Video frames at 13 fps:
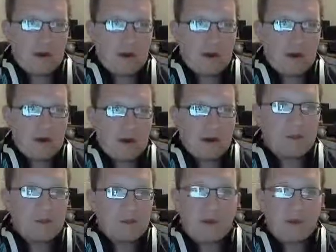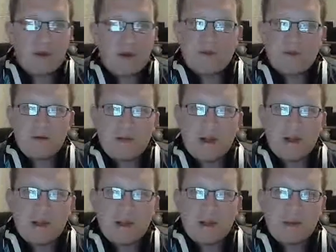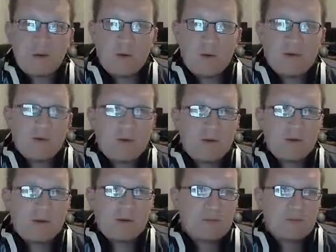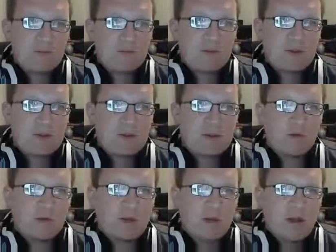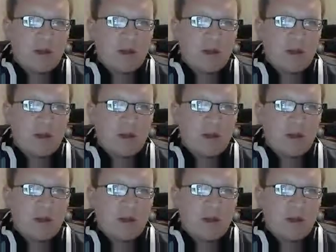Alright, got me some cuffs that I can equip after this mission's over.